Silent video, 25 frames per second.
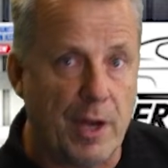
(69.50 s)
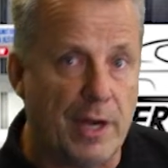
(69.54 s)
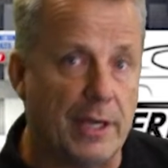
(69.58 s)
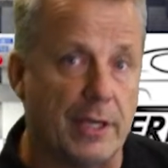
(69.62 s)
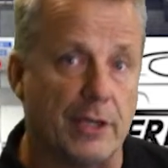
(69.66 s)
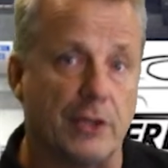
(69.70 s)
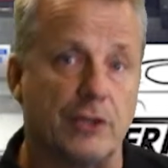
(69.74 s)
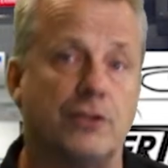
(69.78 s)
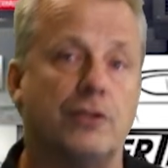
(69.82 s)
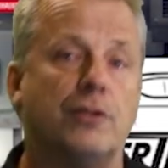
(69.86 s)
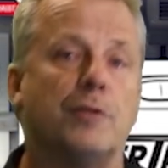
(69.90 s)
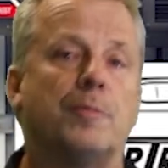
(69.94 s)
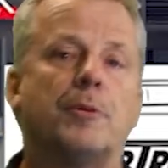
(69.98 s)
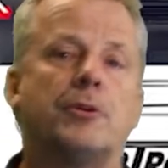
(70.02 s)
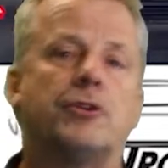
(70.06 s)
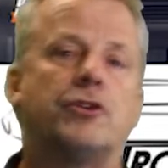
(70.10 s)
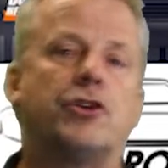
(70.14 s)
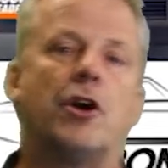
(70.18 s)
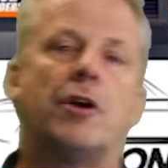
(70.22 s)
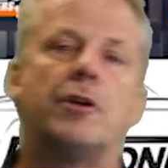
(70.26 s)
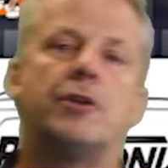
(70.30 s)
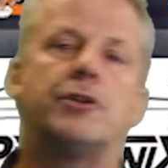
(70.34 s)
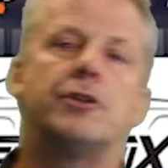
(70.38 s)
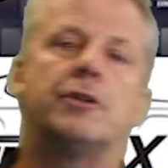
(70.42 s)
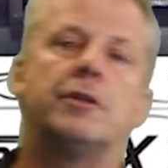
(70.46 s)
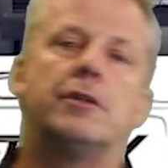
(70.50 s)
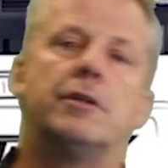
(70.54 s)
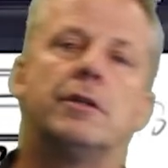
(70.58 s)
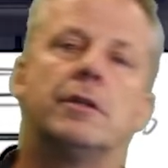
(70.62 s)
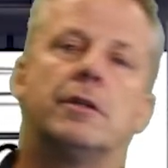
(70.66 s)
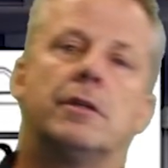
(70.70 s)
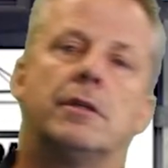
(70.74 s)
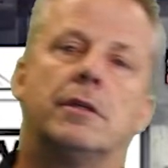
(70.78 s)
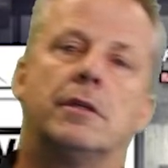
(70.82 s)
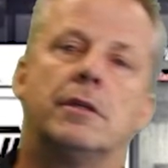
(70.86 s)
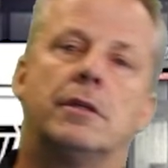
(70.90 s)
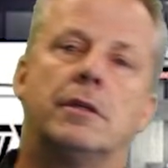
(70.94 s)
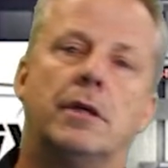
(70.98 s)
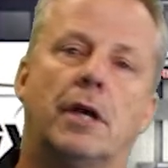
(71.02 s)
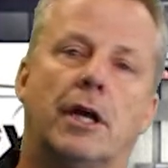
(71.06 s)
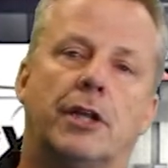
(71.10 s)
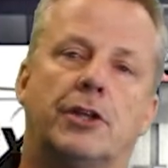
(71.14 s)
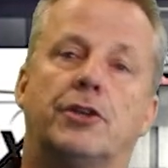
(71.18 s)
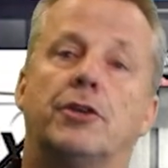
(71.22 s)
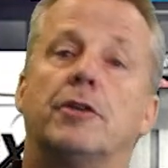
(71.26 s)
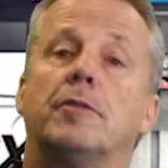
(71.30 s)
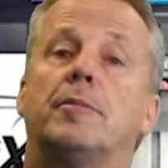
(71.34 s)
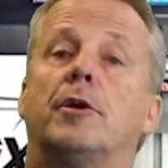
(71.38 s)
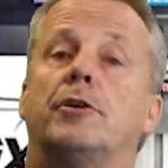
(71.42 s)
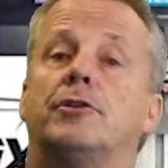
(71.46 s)
you're running a supercharger,
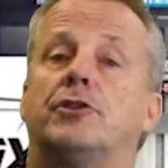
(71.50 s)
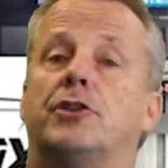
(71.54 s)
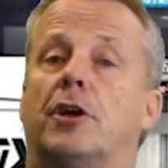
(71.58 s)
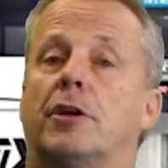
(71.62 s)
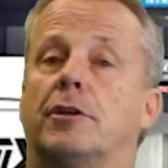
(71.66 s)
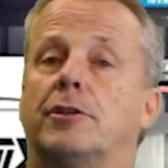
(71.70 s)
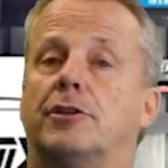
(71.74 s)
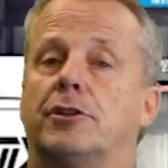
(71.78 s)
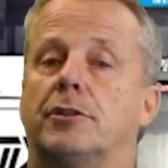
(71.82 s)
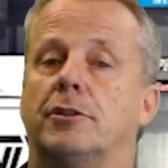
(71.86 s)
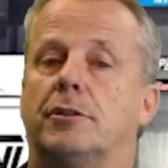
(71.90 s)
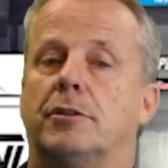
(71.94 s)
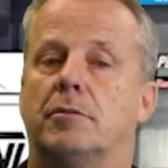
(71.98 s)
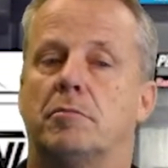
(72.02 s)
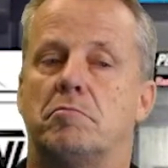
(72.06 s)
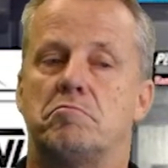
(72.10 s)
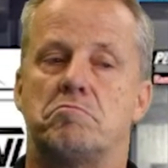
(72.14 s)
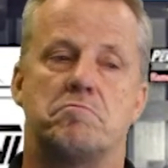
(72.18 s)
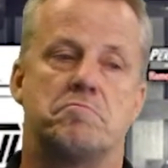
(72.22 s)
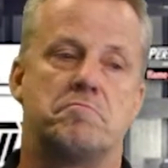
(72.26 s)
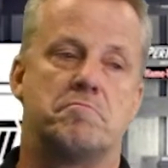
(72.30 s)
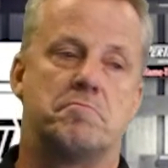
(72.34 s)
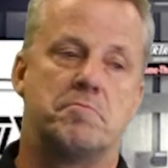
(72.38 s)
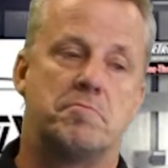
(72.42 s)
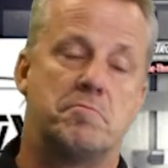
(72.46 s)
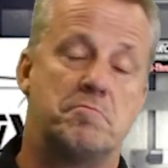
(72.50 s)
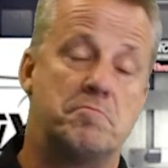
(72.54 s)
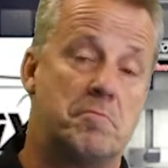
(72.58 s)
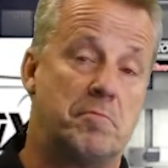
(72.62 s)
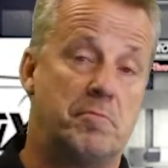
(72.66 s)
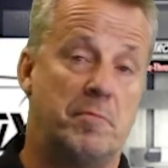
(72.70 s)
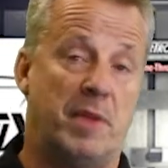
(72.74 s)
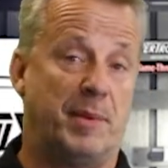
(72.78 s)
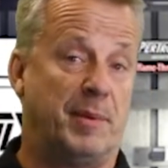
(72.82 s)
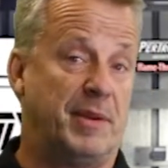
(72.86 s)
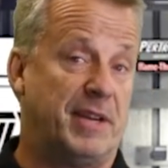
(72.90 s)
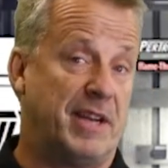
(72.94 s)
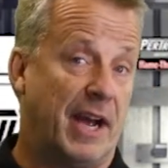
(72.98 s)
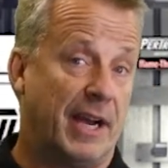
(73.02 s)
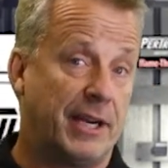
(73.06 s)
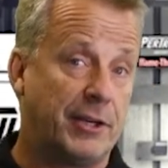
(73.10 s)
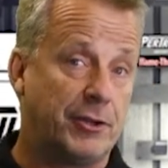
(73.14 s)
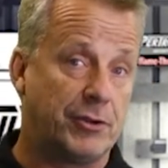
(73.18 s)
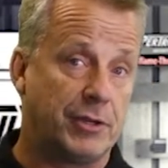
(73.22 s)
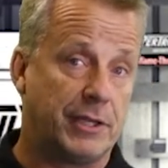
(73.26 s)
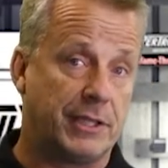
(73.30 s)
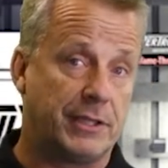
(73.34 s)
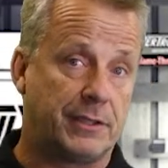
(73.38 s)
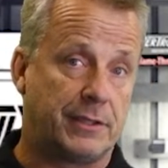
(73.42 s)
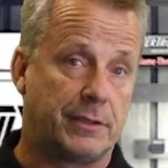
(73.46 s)
a turbocharger, maybe
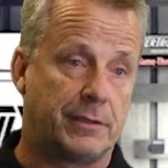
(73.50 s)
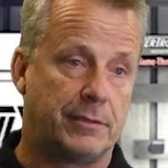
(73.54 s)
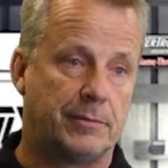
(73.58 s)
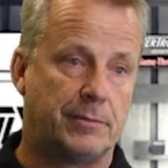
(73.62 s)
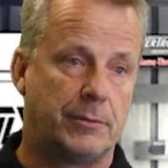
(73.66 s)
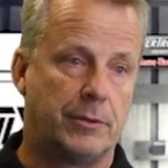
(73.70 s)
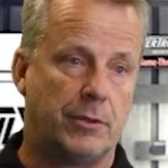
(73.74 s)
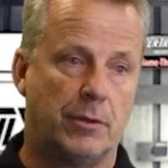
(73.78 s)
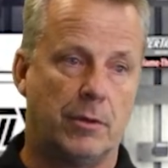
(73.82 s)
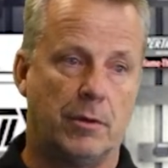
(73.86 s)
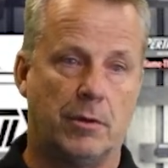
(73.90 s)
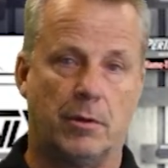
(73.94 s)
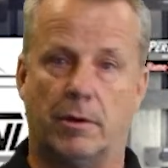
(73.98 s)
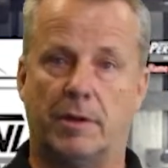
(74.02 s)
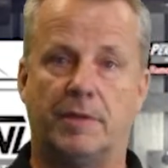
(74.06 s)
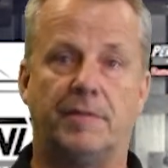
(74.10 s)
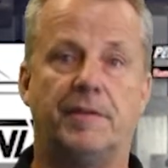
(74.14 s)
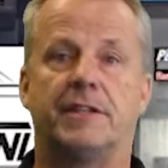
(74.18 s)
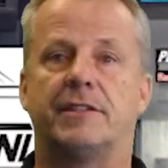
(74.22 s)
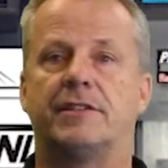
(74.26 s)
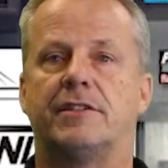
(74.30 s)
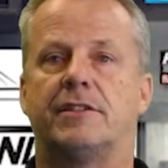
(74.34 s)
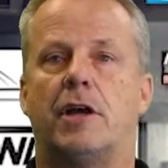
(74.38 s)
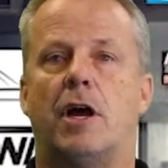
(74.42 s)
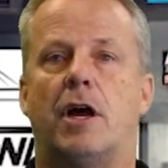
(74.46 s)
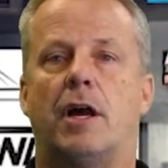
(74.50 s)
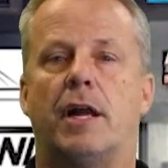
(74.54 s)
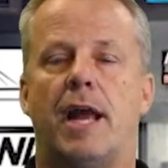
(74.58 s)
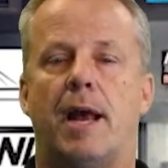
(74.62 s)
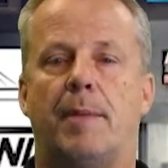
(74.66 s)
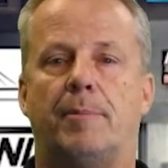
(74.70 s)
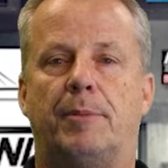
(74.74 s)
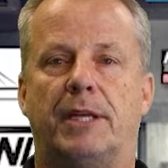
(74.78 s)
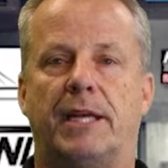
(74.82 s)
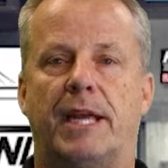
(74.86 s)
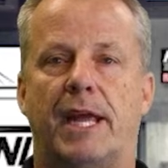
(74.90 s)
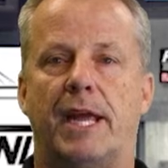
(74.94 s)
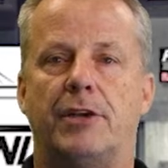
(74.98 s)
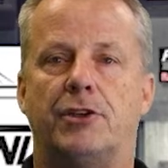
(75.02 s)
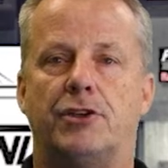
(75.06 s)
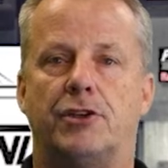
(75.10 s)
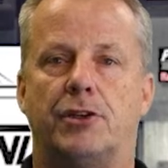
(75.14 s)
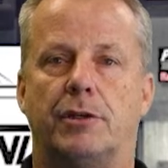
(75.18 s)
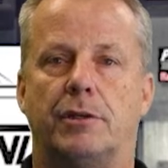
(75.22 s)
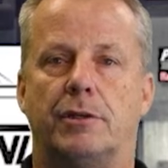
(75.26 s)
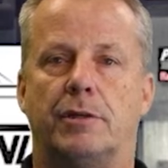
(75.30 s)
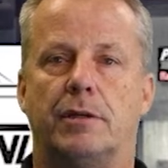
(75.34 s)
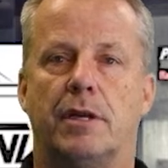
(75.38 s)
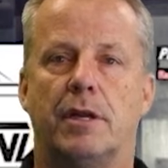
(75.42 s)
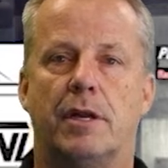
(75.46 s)
nitrous, or even a stock
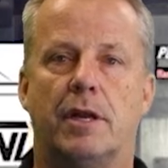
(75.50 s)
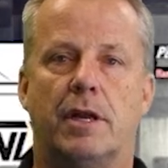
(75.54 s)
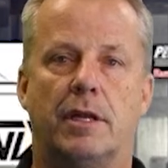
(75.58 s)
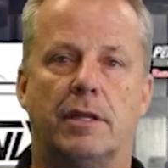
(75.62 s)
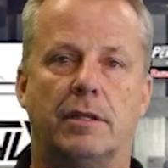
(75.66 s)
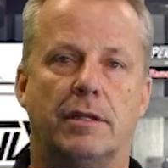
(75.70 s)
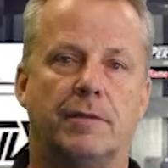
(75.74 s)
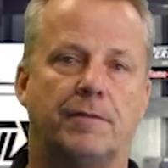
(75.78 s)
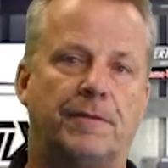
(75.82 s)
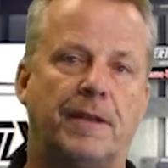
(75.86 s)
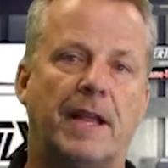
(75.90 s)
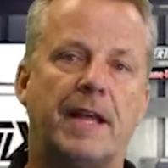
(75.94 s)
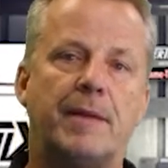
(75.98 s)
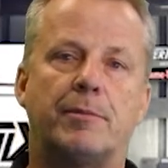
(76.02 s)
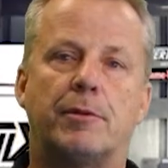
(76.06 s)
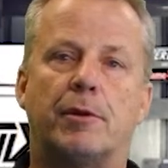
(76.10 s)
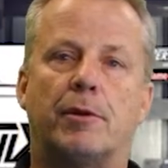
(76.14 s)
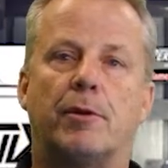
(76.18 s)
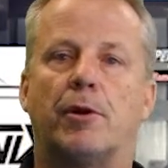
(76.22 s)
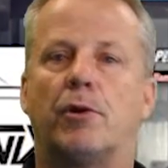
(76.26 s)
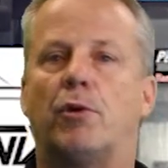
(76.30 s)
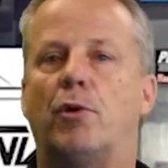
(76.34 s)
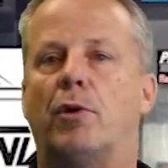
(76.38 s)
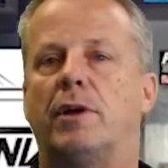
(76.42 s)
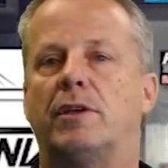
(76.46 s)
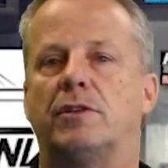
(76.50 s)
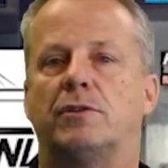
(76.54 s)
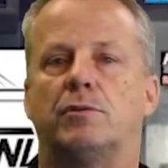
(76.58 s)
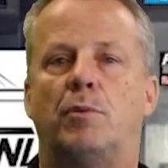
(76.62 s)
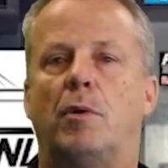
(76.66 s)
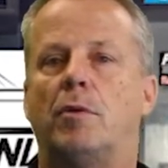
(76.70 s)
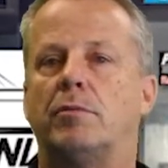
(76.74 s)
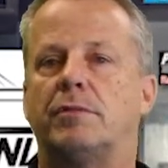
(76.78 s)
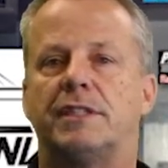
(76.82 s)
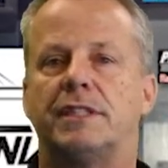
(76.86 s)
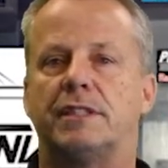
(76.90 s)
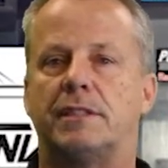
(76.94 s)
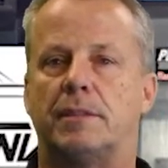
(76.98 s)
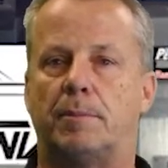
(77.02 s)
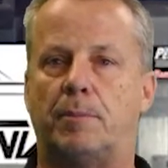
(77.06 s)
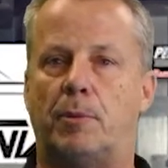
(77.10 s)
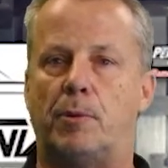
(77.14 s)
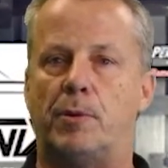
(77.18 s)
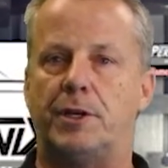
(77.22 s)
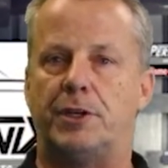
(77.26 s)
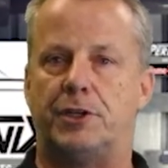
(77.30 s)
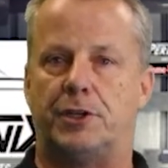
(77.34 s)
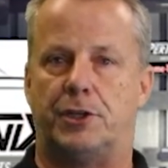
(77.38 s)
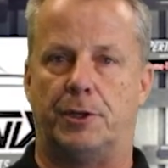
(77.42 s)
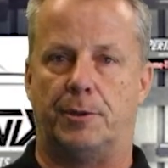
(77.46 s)
application, the FlameThrower coils won't
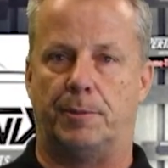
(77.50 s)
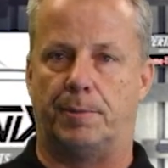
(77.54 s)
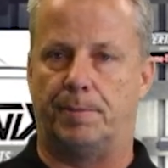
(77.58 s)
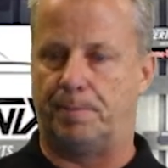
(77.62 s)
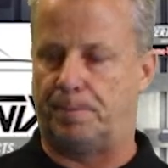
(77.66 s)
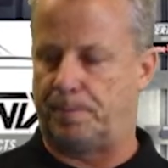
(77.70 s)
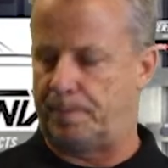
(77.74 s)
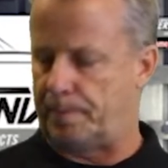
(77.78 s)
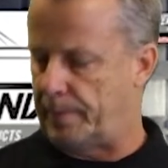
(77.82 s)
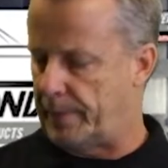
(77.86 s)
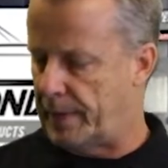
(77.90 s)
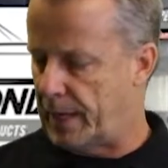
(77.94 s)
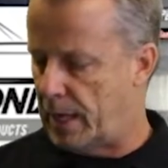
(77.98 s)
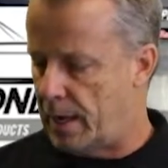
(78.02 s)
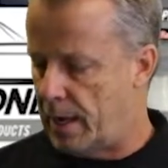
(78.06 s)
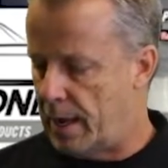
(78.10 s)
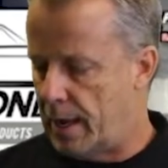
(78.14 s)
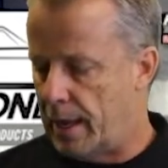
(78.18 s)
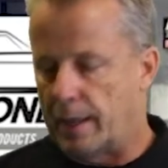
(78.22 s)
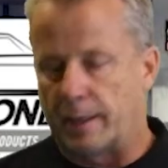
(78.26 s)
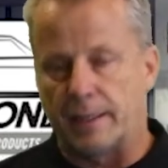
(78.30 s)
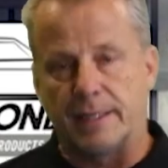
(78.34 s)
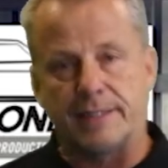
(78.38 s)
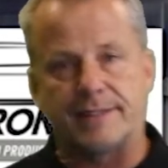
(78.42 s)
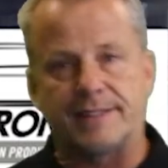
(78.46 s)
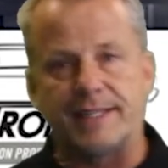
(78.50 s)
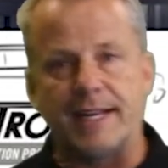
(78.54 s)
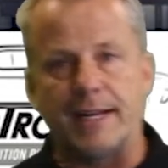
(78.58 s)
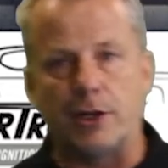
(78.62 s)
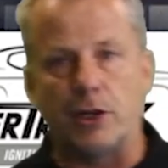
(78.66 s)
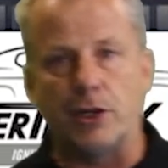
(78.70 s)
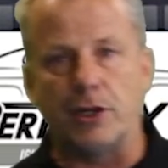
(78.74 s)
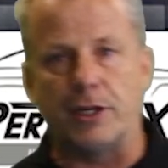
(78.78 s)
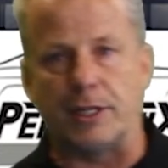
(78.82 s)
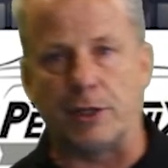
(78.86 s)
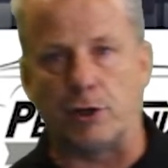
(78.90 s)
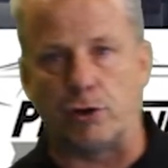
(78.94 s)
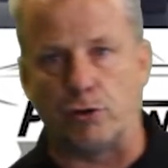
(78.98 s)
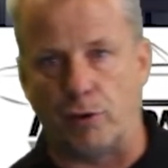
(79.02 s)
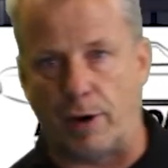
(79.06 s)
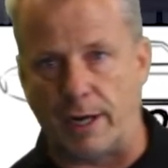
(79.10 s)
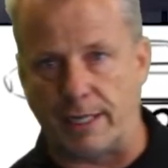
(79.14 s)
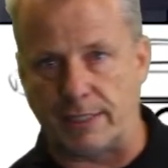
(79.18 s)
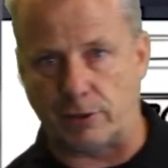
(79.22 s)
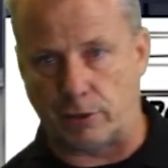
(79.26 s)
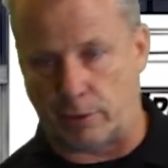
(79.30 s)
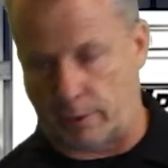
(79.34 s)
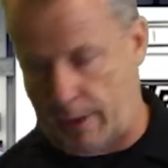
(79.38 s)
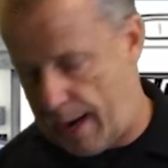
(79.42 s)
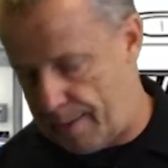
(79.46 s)
disappoint you. Let's take a look at the
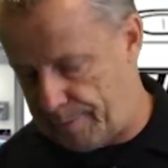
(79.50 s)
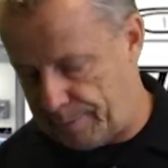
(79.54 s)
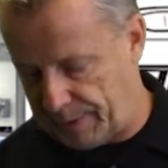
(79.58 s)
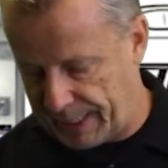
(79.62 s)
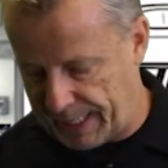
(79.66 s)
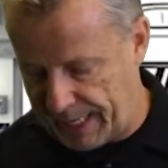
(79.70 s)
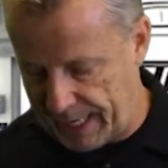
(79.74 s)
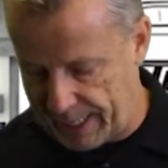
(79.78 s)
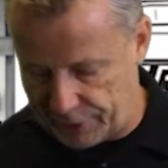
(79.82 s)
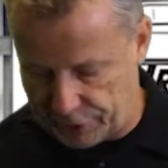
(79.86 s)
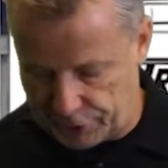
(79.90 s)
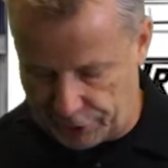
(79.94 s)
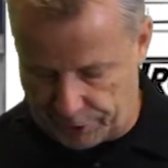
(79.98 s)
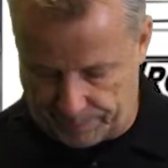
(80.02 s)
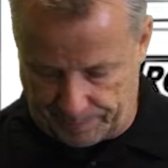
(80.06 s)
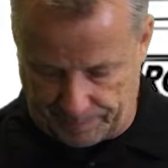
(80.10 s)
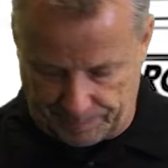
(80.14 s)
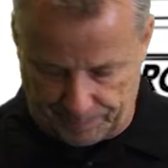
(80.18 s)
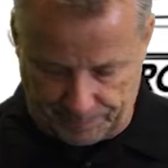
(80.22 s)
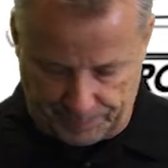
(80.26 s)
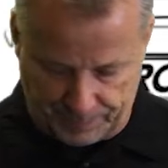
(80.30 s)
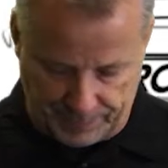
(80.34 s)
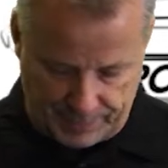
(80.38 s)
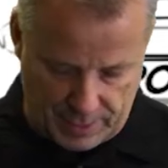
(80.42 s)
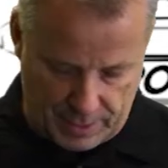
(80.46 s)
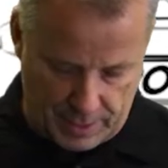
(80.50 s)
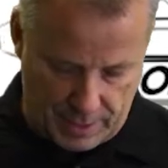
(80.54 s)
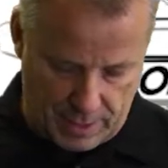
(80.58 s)
Chrysler application.